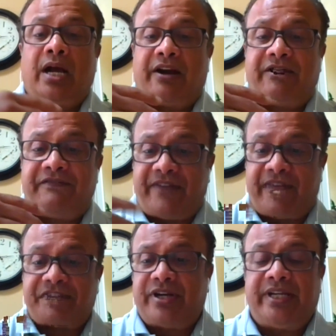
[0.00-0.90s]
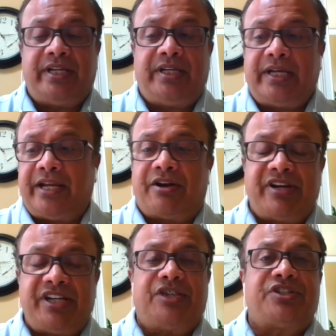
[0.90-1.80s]
Our factory and our
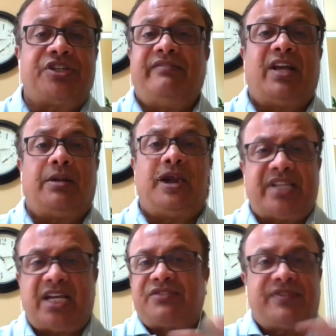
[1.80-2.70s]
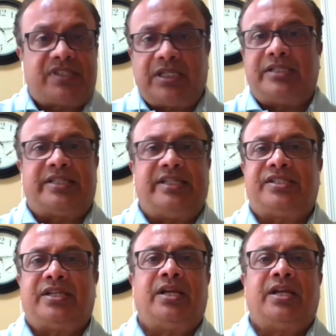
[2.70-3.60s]
research and development test facilities